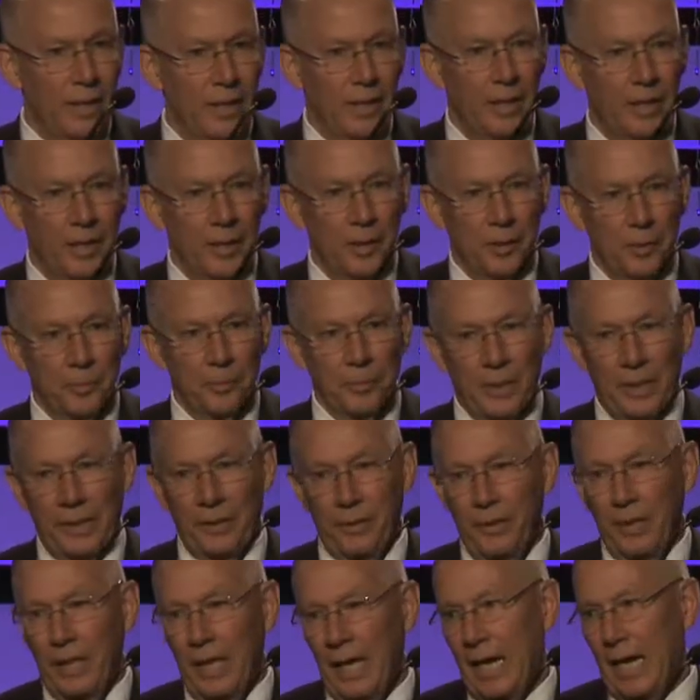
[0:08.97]

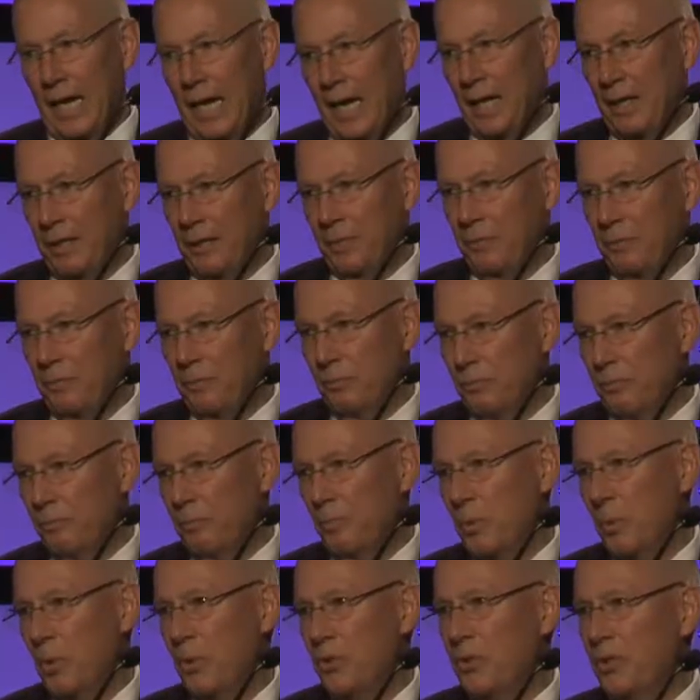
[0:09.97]
I
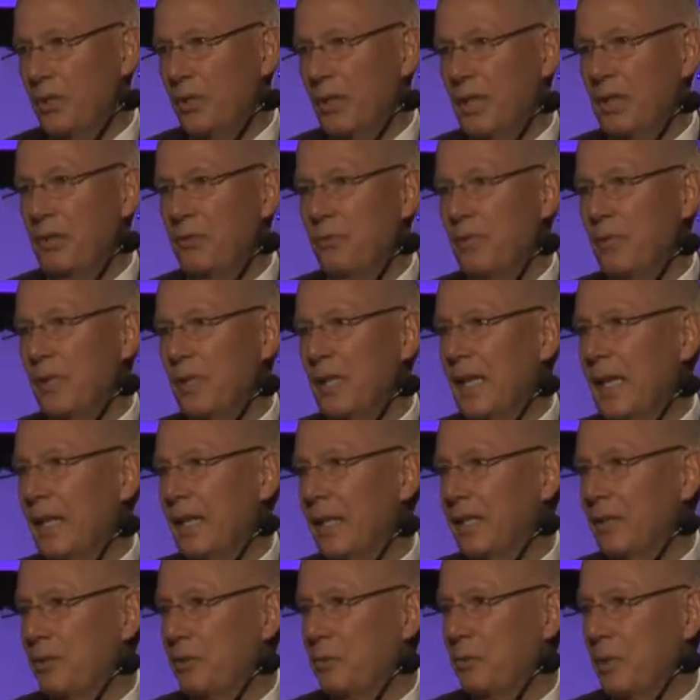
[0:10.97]
personally feel like
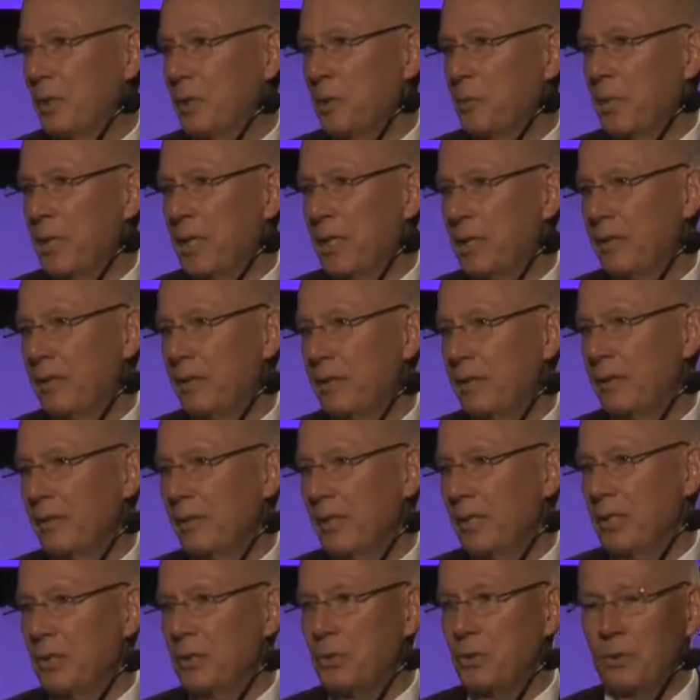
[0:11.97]
it's really been
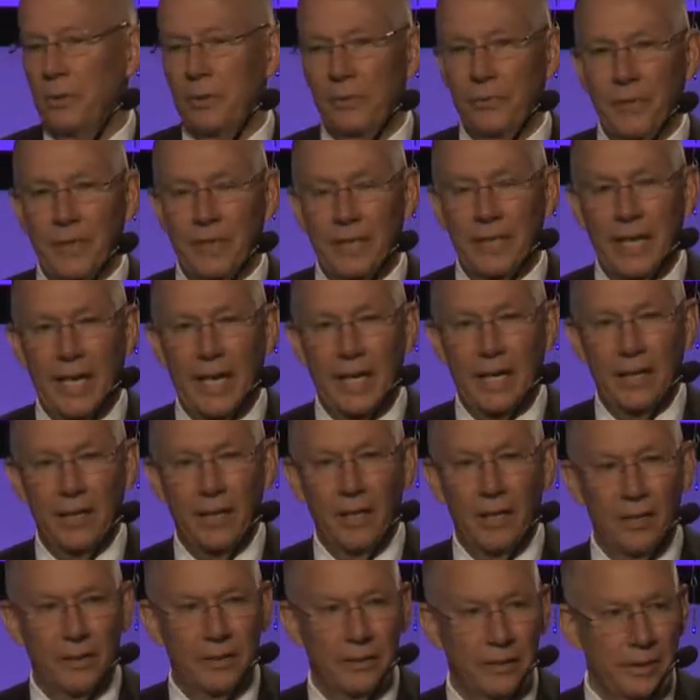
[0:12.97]
a terrific
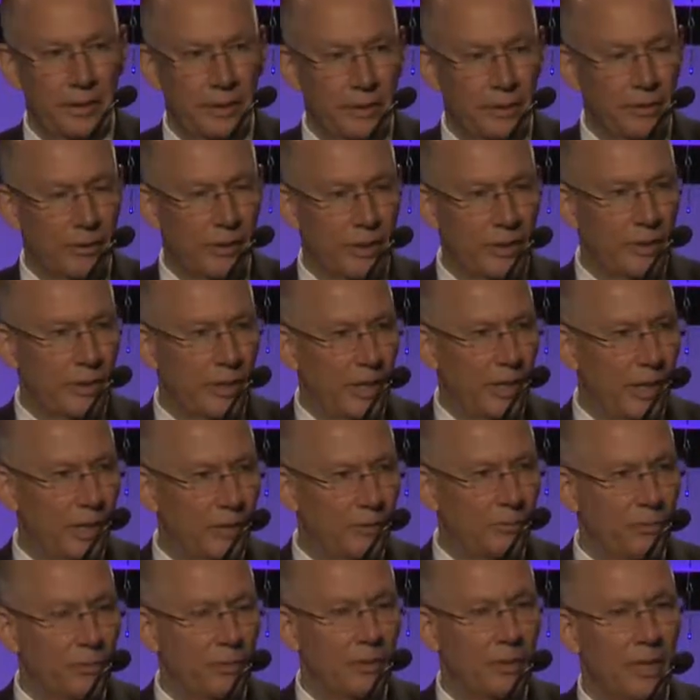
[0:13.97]
dialogue and a great chance
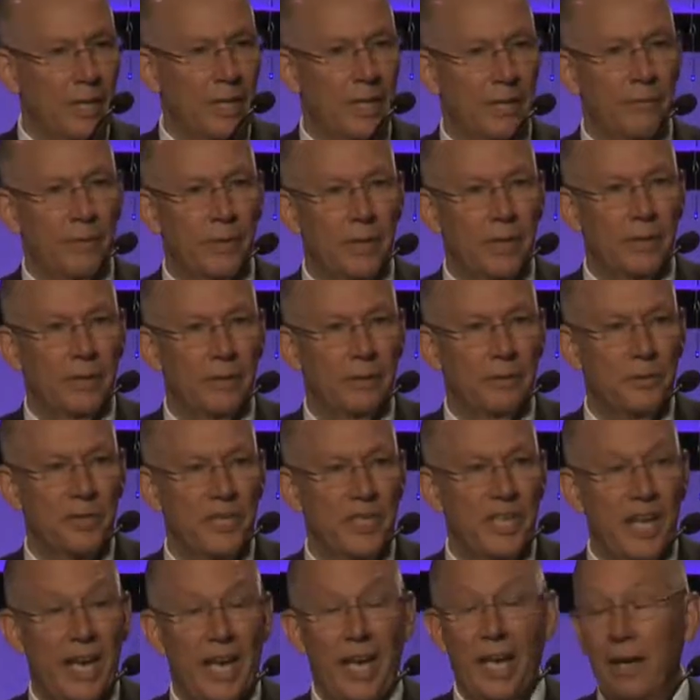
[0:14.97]
for a lot of our
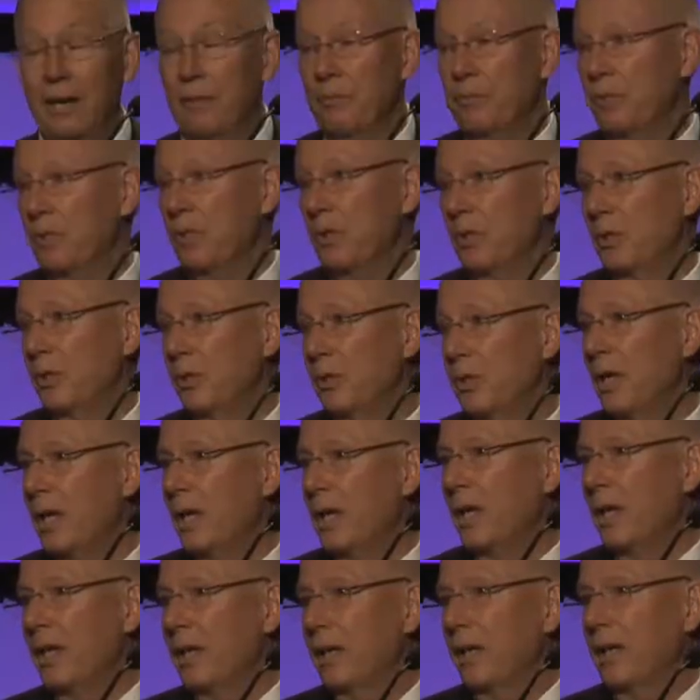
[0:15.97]
staff to
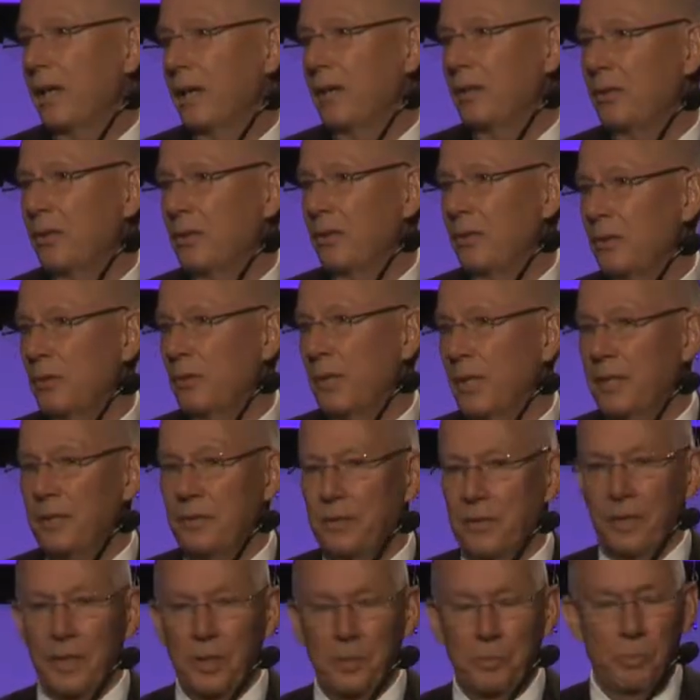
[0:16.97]
get to
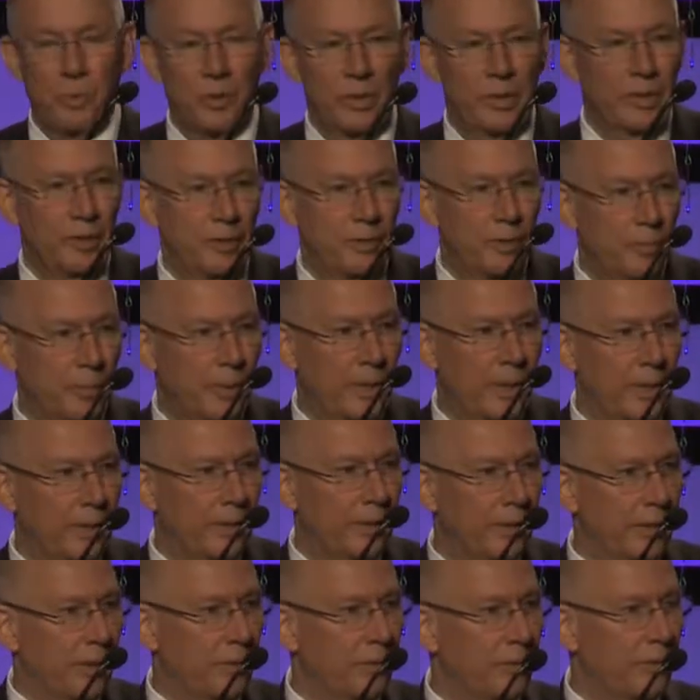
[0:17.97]
listen and participate in
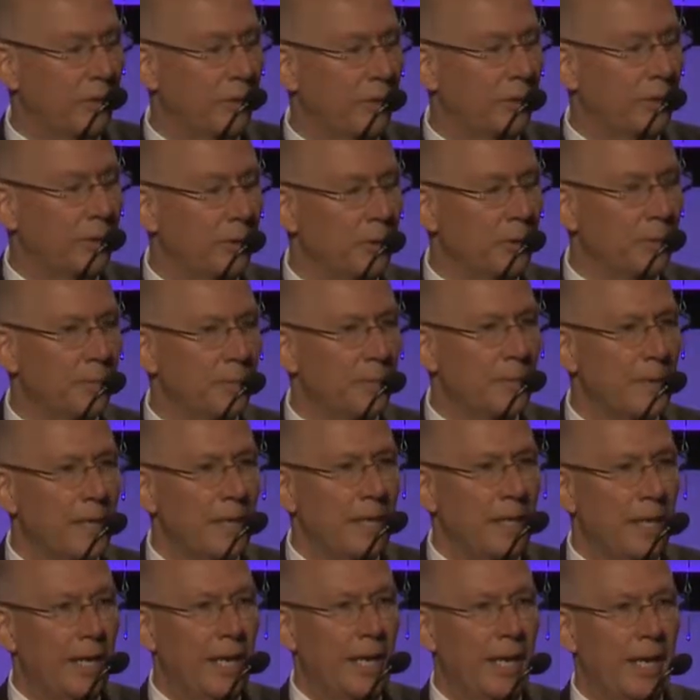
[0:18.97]
this too.
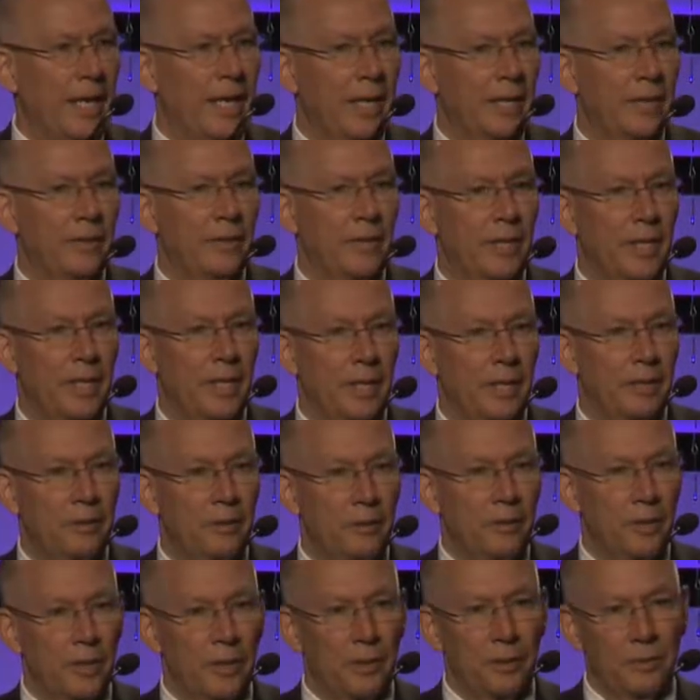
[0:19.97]
And that,
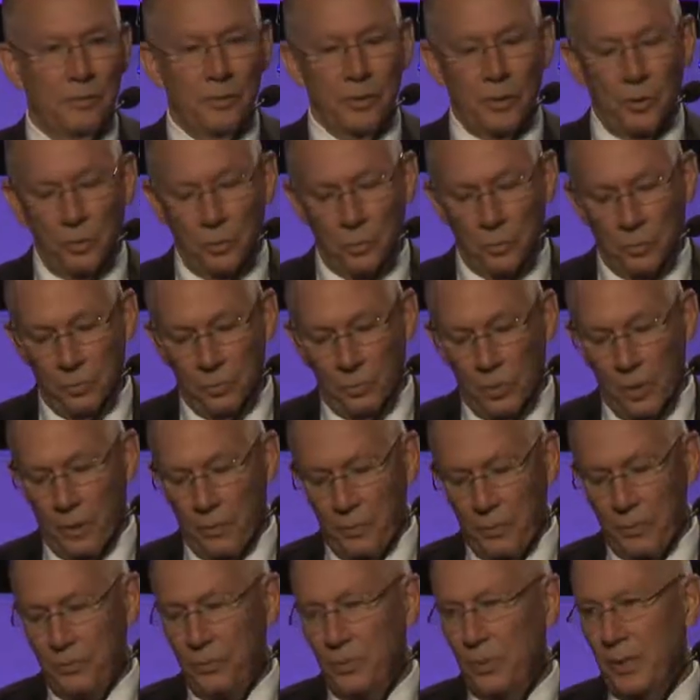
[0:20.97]
so what
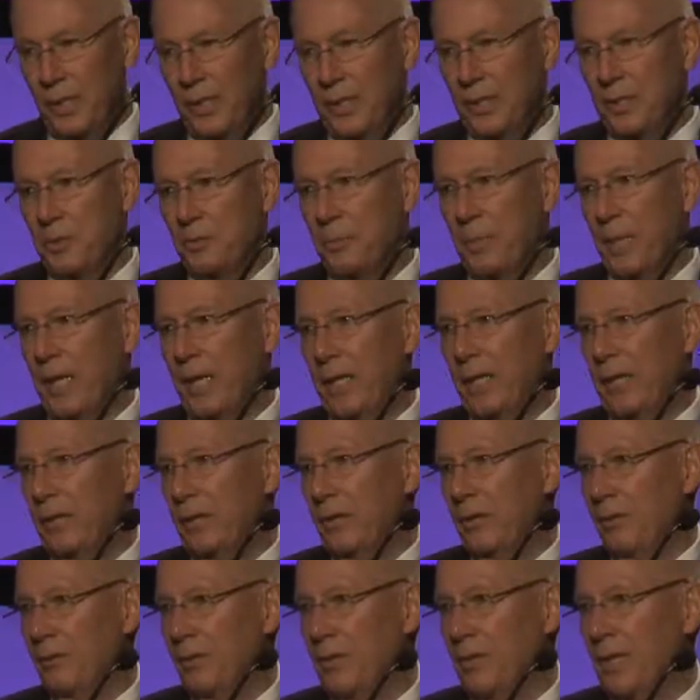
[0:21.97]
we've really debated
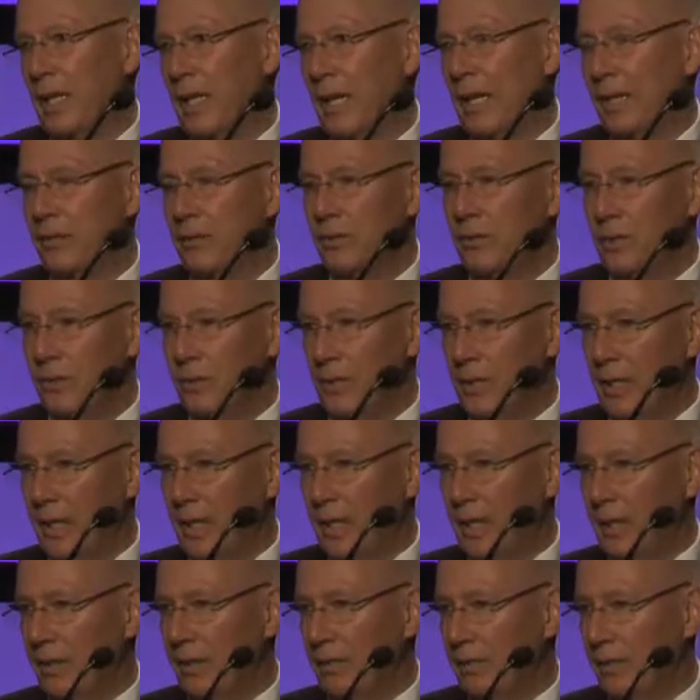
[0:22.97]
over the last 2
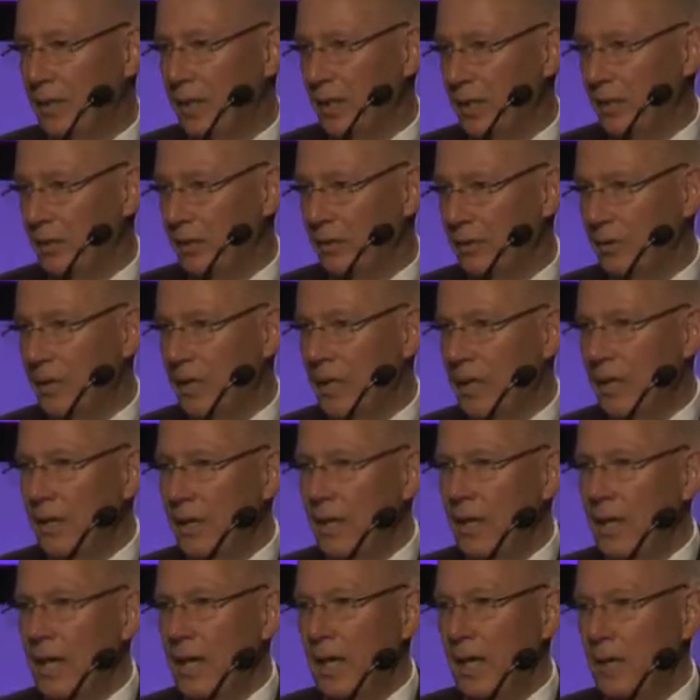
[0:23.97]
days is
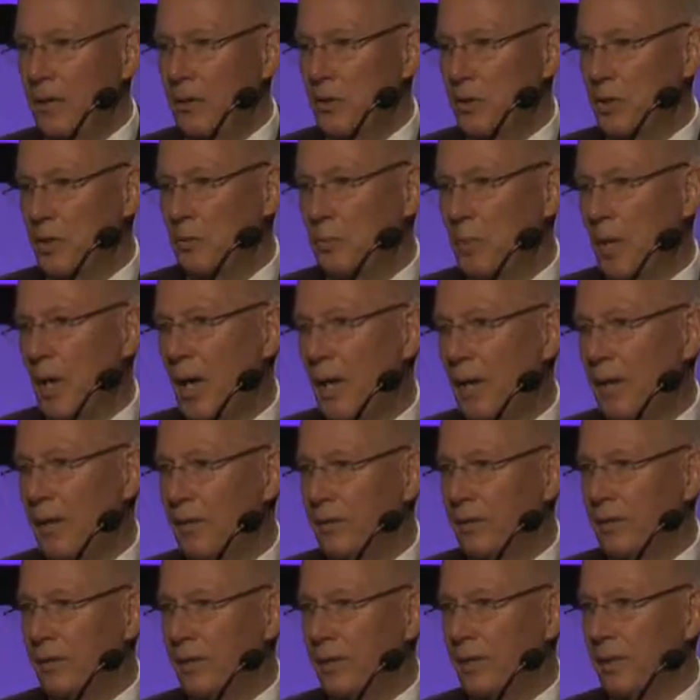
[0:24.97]
energy
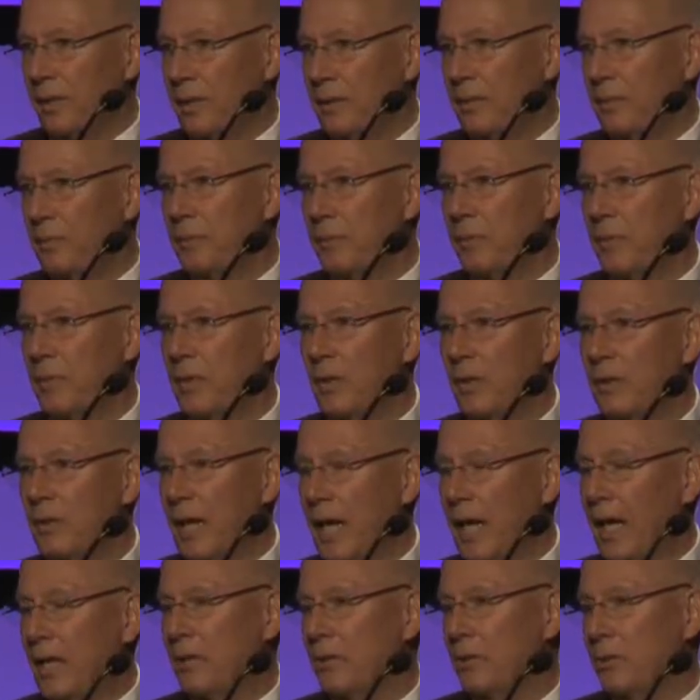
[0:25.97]
policy,
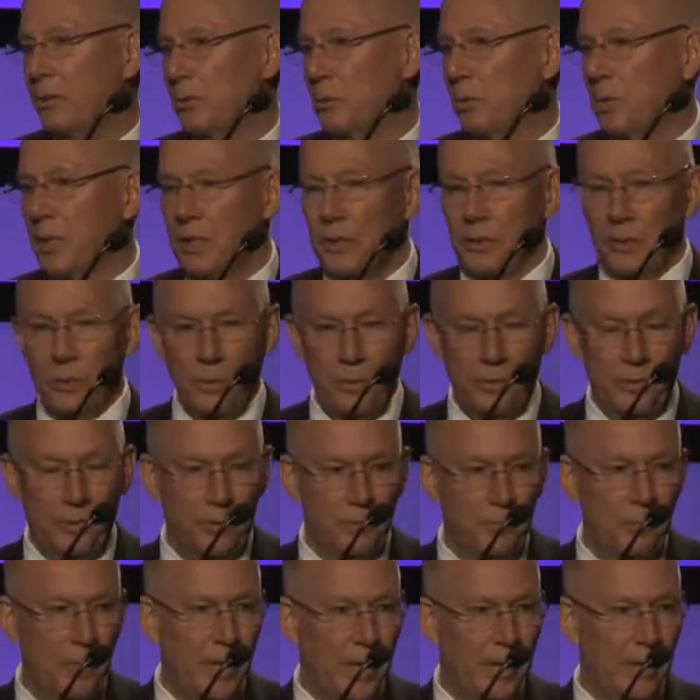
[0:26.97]
natural resources
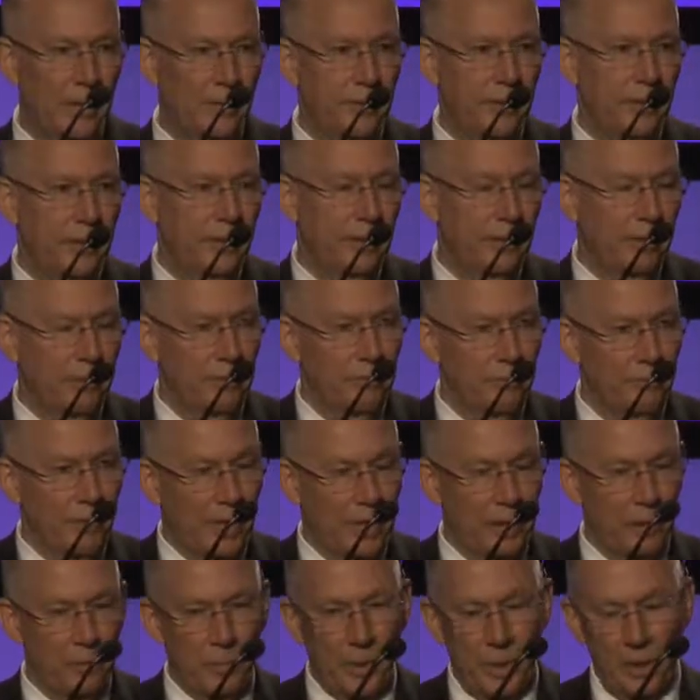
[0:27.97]
policy, and
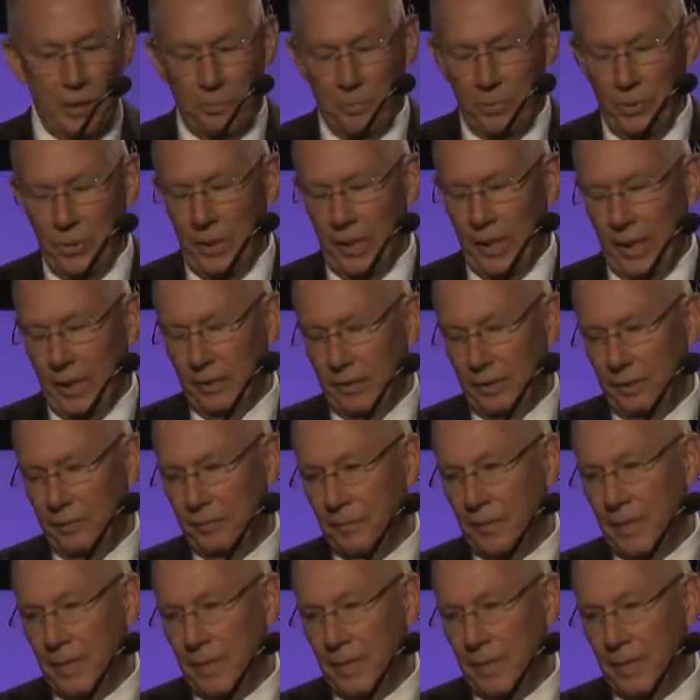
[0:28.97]
environmental protection.